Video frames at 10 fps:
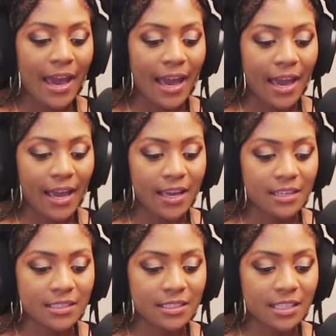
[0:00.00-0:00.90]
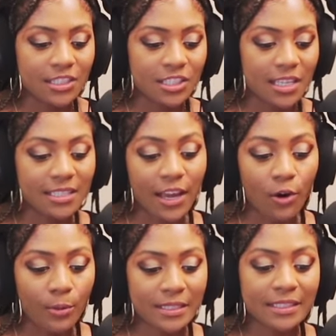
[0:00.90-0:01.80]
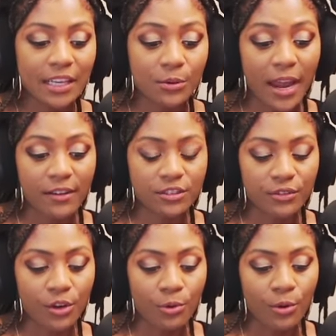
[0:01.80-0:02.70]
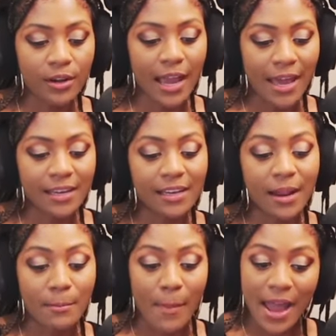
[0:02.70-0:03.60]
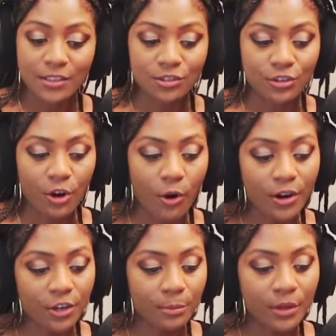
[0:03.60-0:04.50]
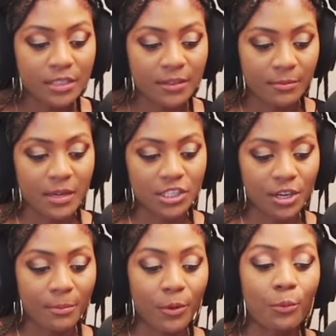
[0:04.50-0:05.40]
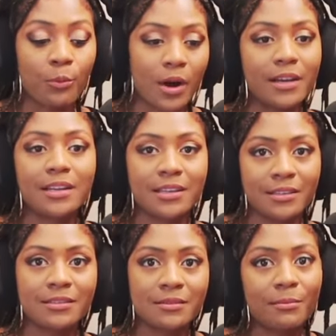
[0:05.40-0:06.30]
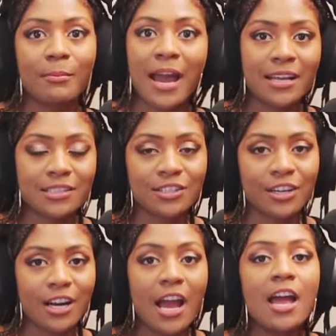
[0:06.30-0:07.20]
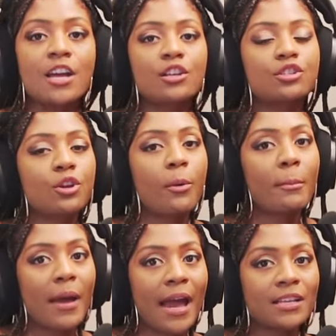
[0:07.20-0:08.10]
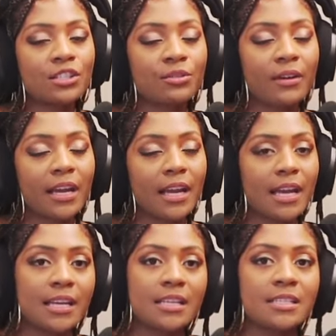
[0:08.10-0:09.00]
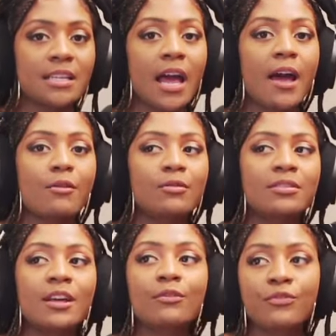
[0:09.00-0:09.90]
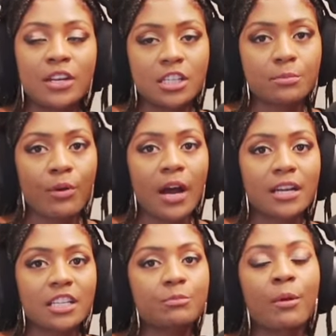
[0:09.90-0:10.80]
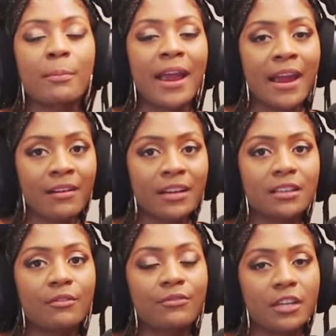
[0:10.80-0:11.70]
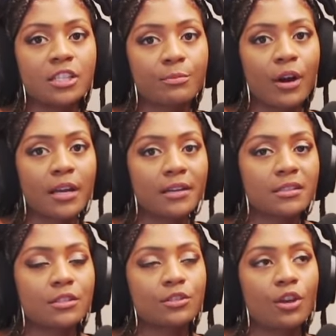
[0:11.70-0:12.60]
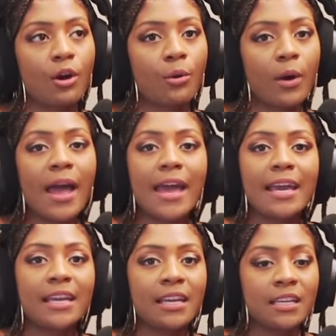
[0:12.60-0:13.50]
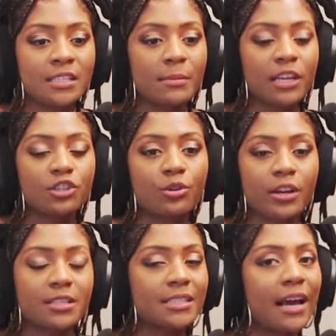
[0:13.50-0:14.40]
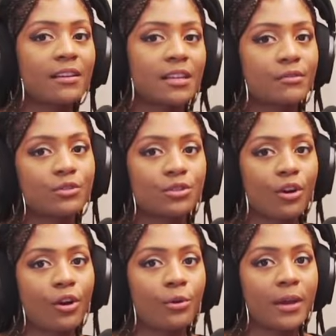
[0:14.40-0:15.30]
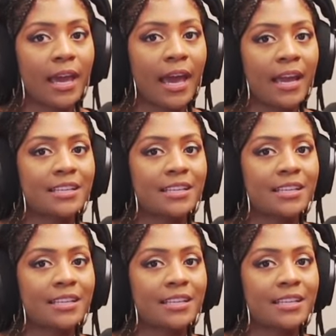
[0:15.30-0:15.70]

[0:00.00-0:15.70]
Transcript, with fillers: And she says they always say you have to record, edit, and master your audiobook submission, but what is master? So, mastering is the finished product, is preparing the finished product. So, it is making sure your sound levels are okay.